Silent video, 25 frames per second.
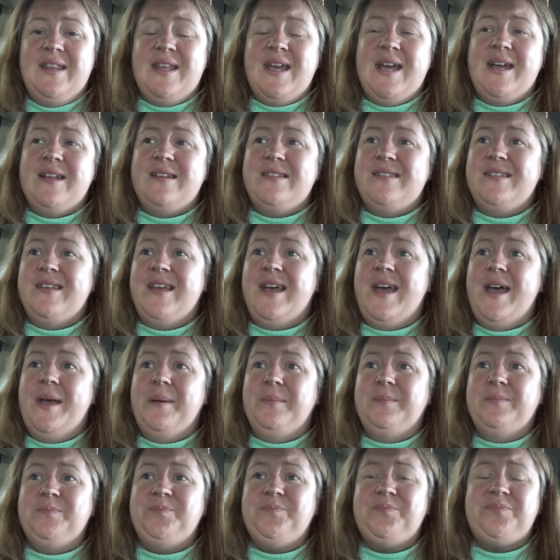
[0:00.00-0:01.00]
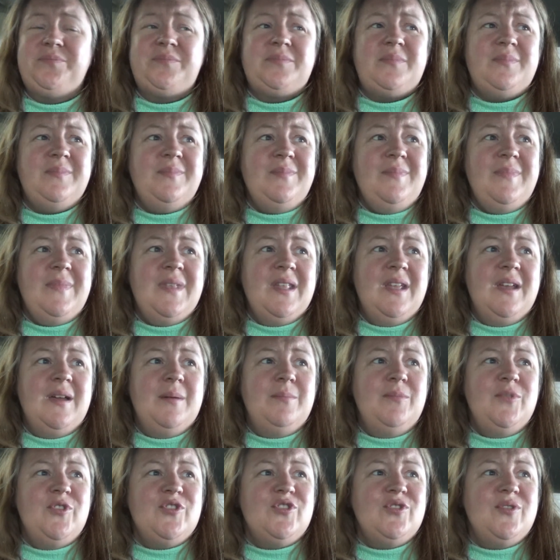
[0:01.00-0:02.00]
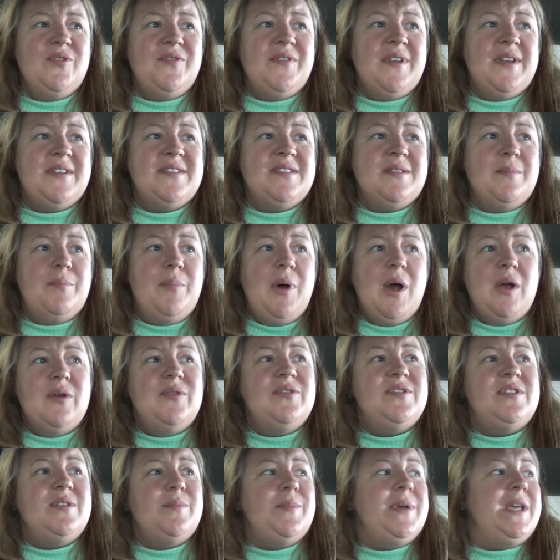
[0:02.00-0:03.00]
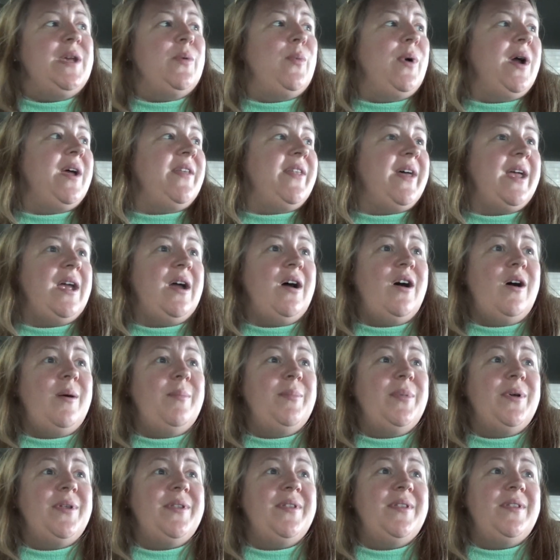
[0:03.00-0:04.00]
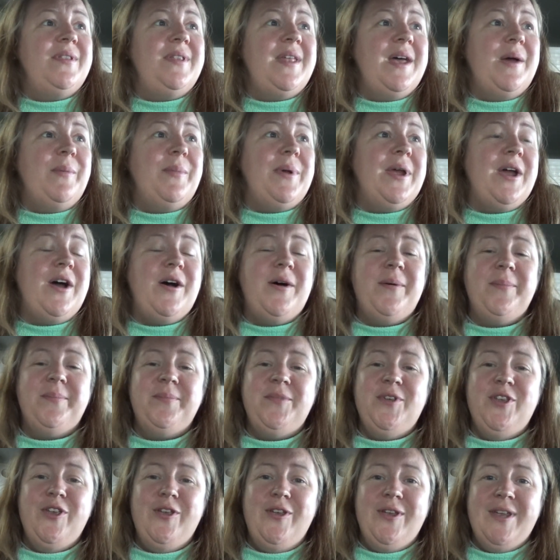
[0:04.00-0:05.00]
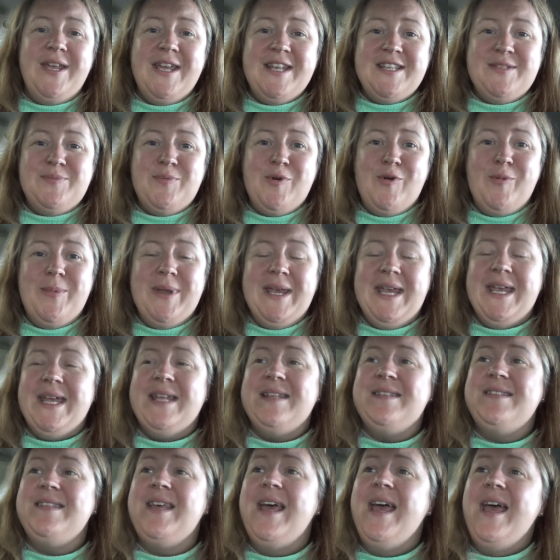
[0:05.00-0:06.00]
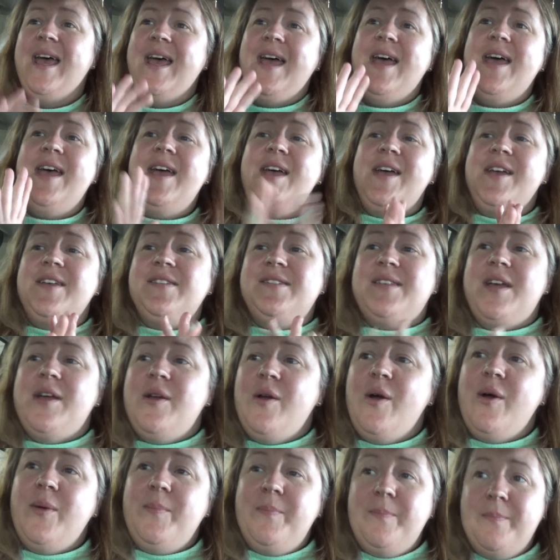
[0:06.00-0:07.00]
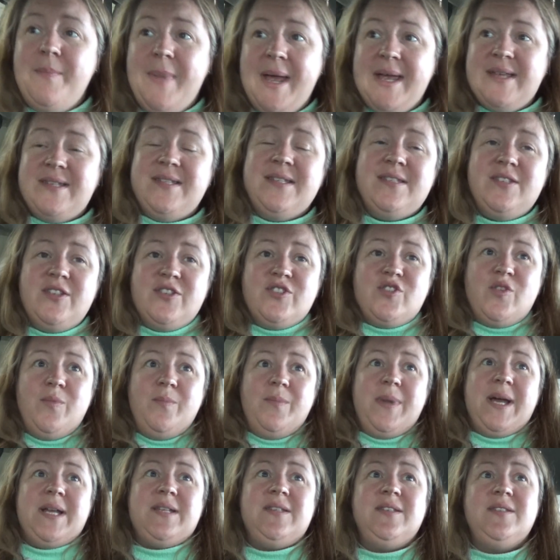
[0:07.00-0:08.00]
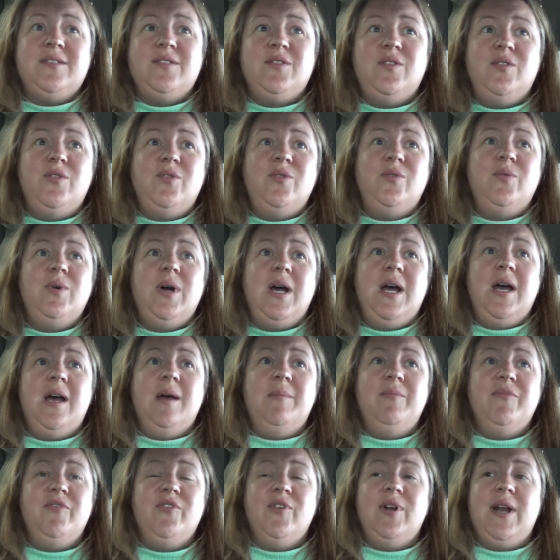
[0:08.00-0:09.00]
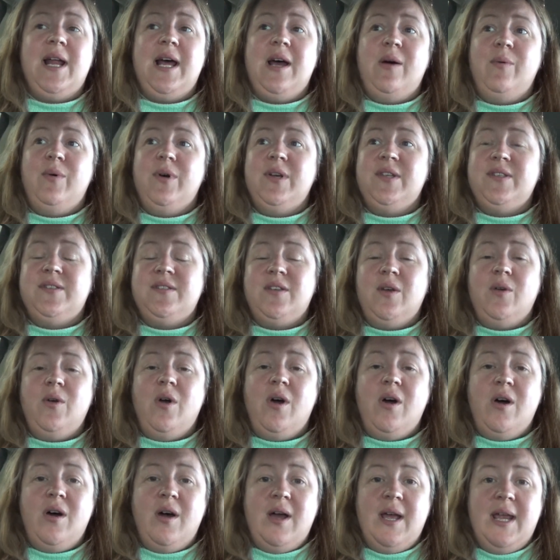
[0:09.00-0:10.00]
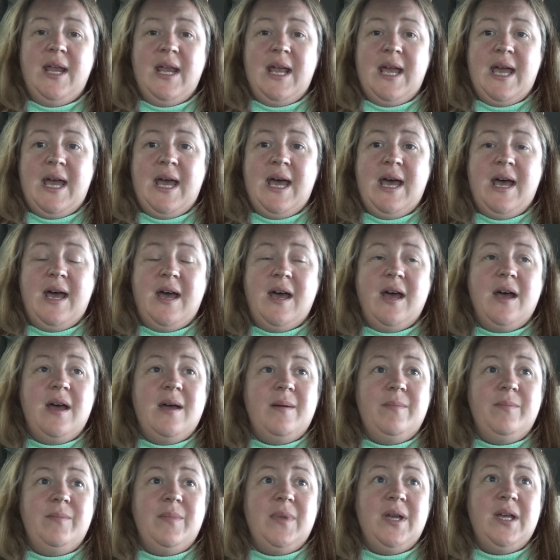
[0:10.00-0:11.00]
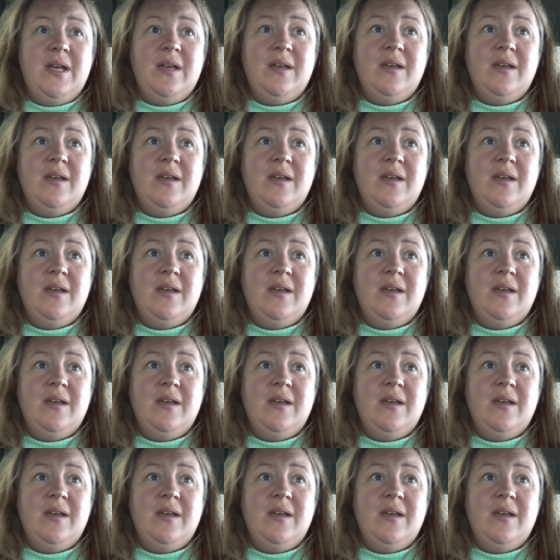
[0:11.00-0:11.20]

that. I'm not sure if they're supposed to be where they are, but there we are. Kids will be kids. So Max has just gone back to school for an hour, so I am